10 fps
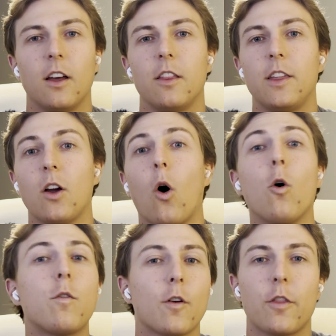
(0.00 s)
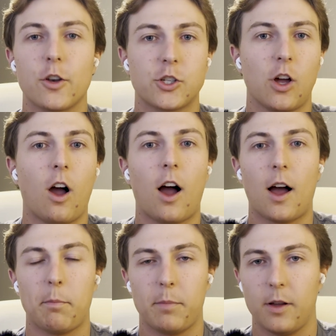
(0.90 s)
the
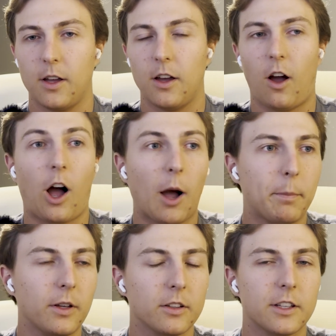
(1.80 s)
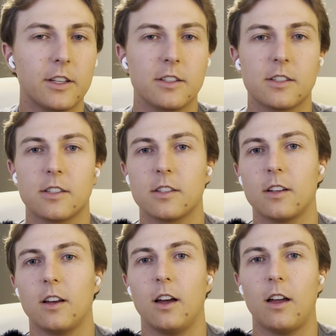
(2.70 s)
over-the-top opulence,
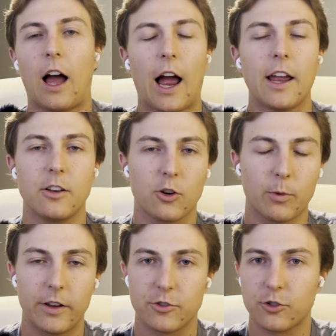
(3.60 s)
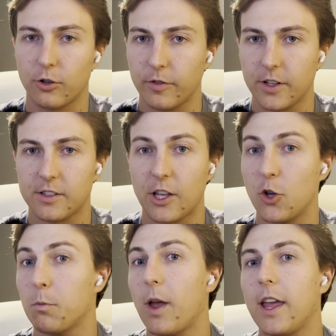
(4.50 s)
high degree of service that
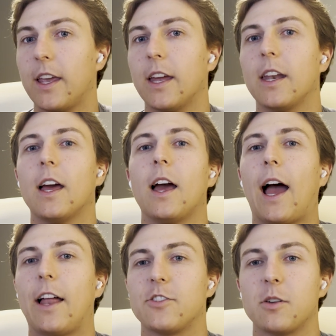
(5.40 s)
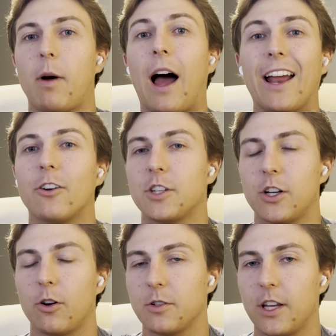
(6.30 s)
you may get at some higher
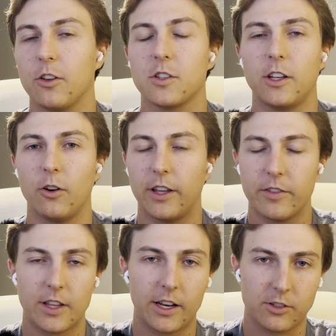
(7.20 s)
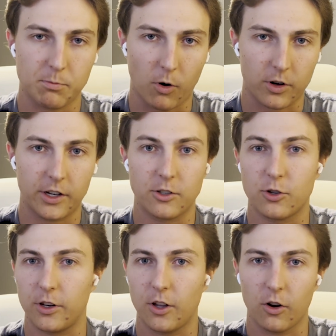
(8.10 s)
tier hotels, given that it's marketed
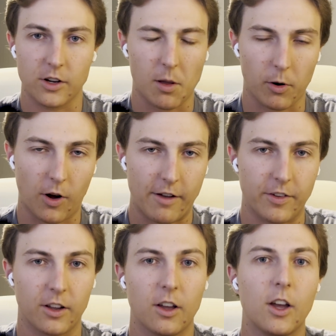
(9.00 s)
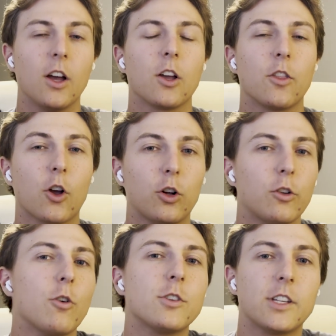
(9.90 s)
to a younger demographic. The
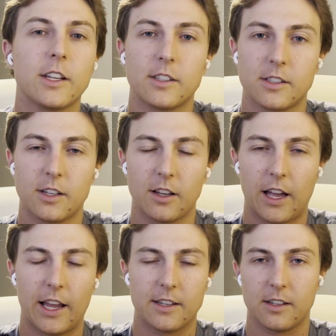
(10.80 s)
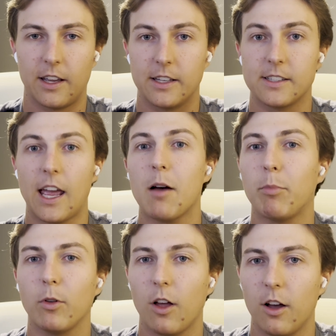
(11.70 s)
closest, I guess,
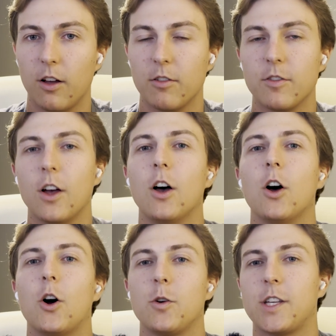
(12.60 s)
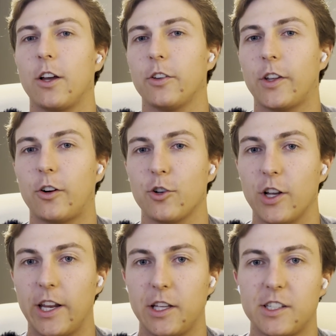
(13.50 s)
example of hotels that are
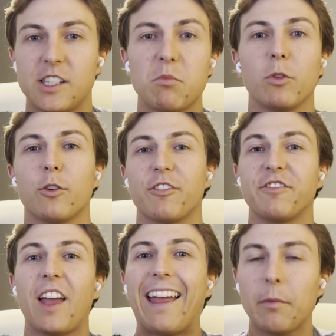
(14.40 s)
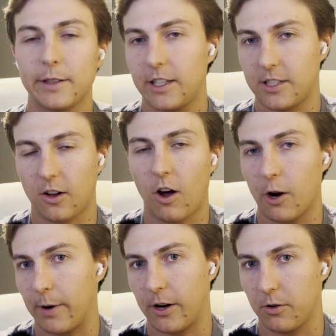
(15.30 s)
in a similar family to
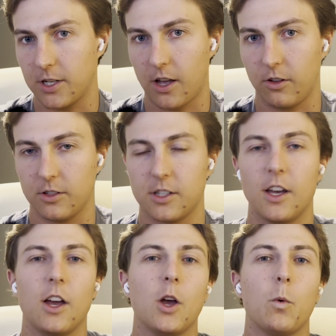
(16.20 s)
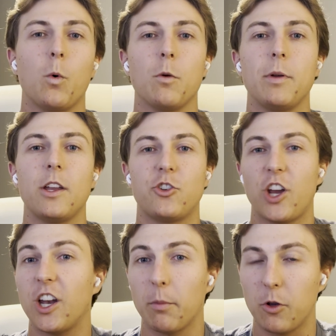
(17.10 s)
Conrad Hotels would be
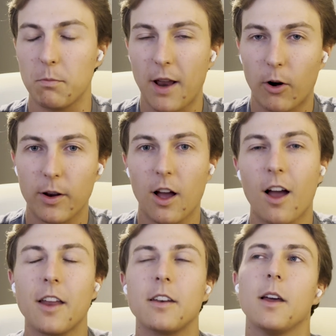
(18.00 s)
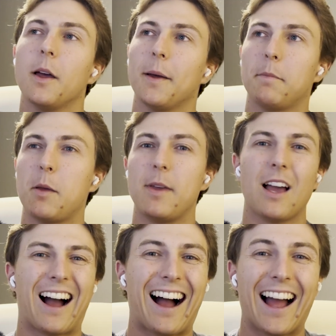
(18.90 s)
JW Marriott, maybe
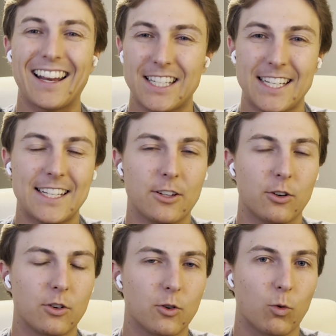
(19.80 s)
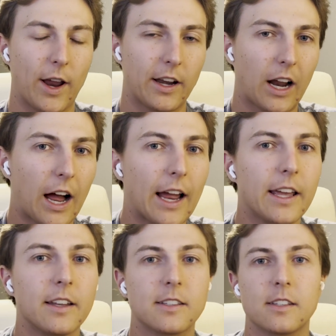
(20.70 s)
high tier Grand
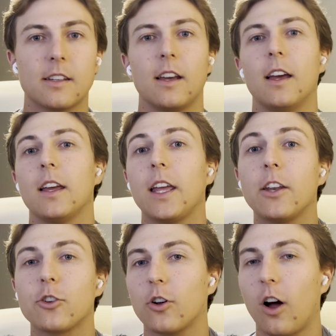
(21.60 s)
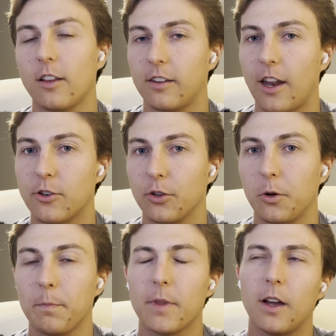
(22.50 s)
Hyatts, Intercontinental,